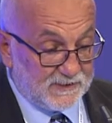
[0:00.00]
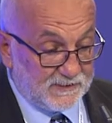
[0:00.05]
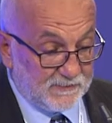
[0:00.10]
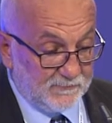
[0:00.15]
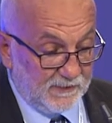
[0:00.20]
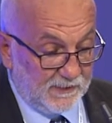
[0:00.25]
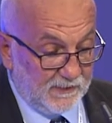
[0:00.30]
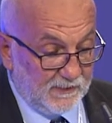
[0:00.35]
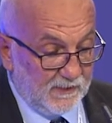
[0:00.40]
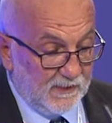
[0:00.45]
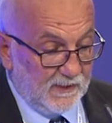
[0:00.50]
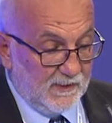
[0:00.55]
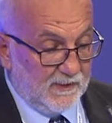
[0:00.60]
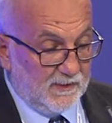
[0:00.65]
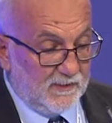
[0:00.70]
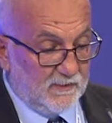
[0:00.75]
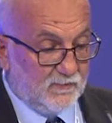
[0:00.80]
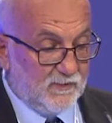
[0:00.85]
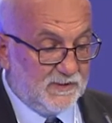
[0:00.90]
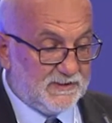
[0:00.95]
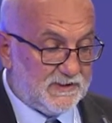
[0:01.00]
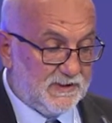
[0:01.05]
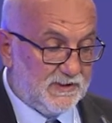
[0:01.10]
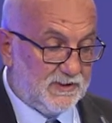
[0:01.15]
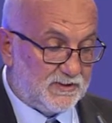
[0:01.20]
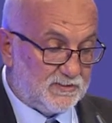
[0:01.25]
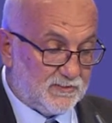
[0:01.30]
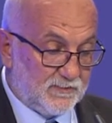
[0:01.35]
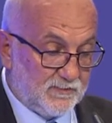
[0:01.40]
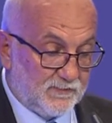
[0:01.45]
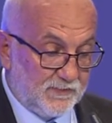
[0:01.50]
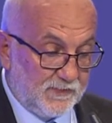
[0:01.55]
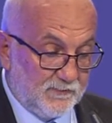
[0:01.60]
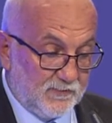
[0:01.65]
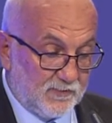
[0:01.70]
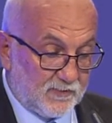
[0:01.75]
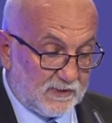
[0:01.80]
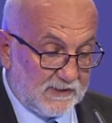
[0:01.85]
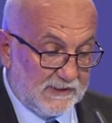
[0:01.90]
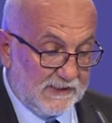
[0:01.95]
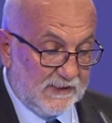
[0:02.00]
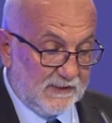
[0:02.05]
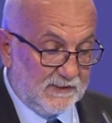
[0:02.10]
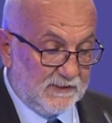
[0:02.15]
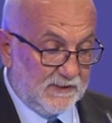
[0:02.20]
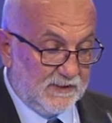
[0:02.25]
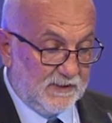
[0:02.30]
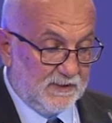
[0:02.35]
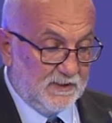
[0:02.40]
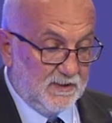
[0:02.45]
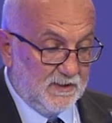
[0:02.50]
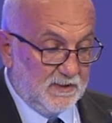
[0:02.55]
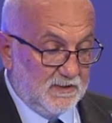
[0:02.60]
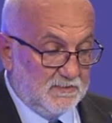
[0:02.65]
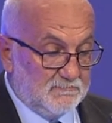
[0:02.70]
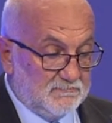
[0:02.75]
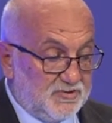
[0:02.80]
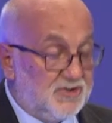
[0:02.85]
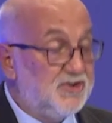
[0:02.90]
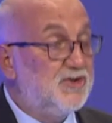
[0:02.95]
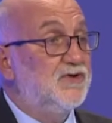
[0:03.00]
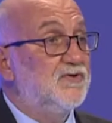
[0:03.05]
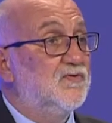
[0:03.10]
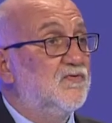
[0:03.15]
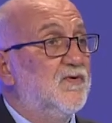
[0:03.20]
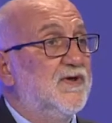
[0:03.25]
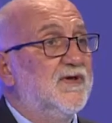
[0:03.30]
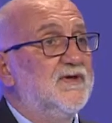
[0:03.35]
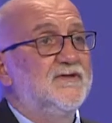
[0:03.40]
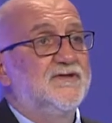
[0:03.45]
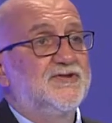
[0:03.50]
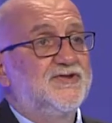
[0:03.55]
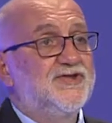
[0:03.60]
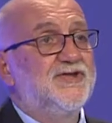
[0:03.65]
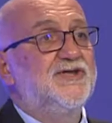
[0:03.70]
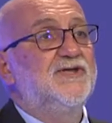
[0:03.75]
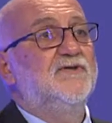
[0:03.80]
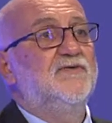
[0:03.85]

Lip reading: and this is the result of the environmental stimulus.